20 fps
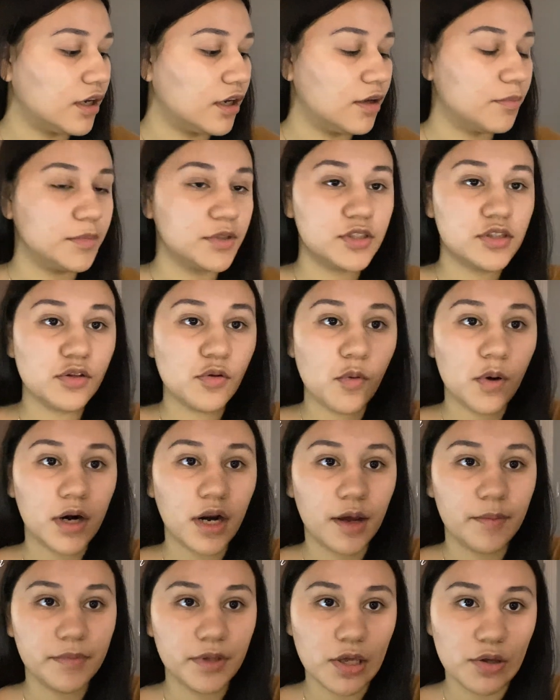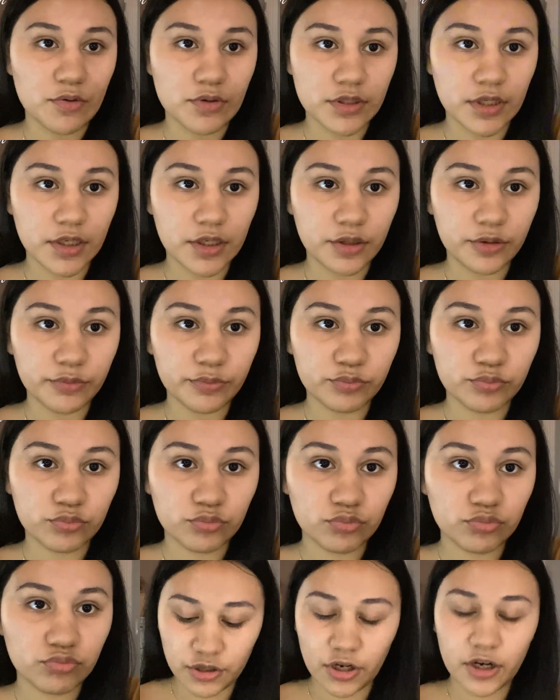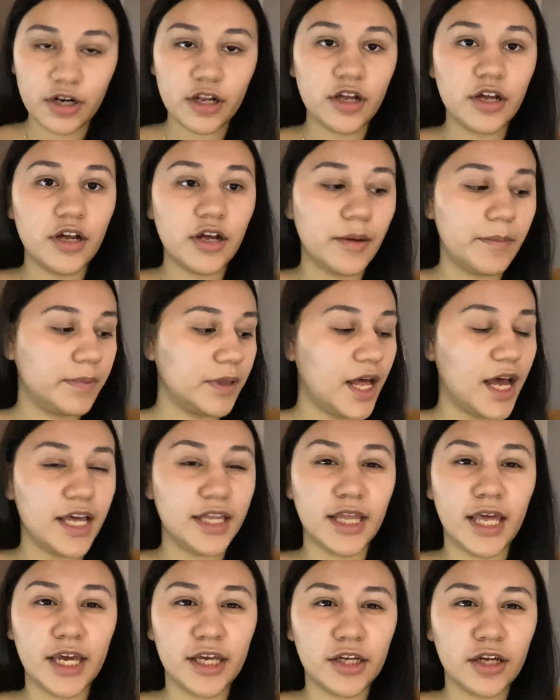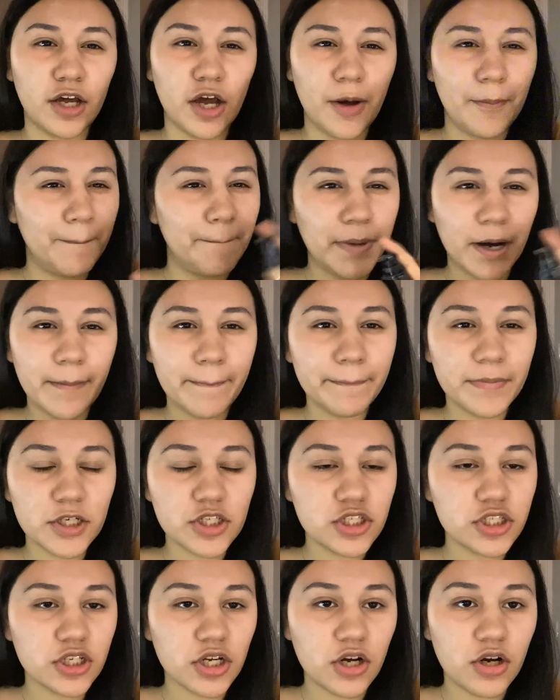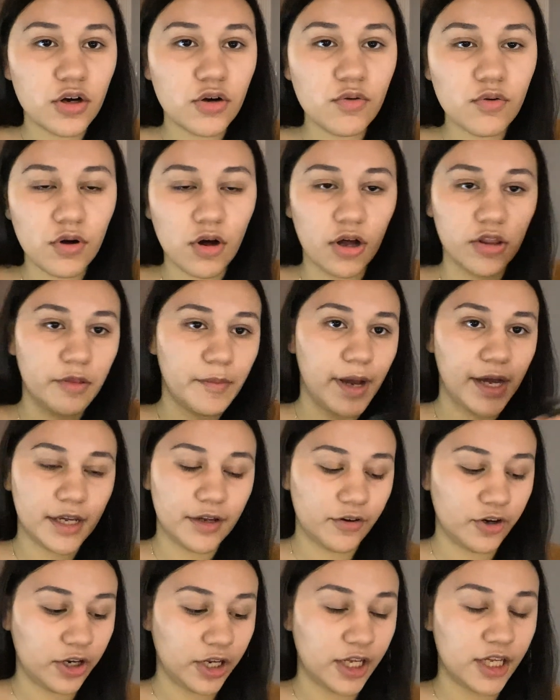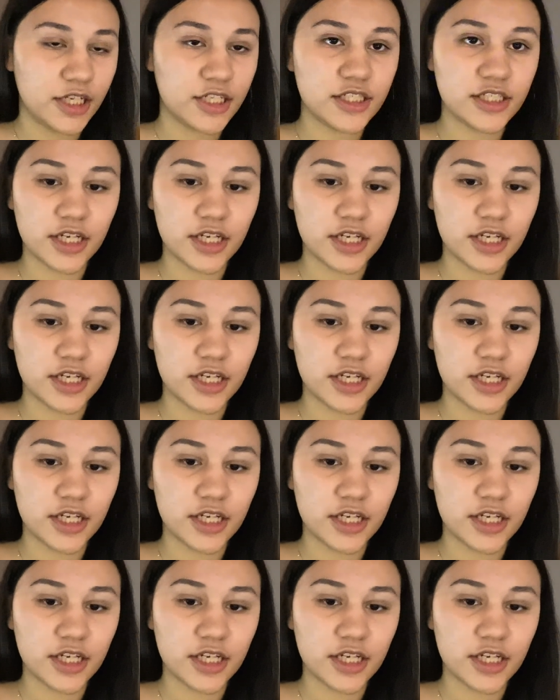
This is the one I'm using. You're gonna apply like a pump or so on the back of your hand,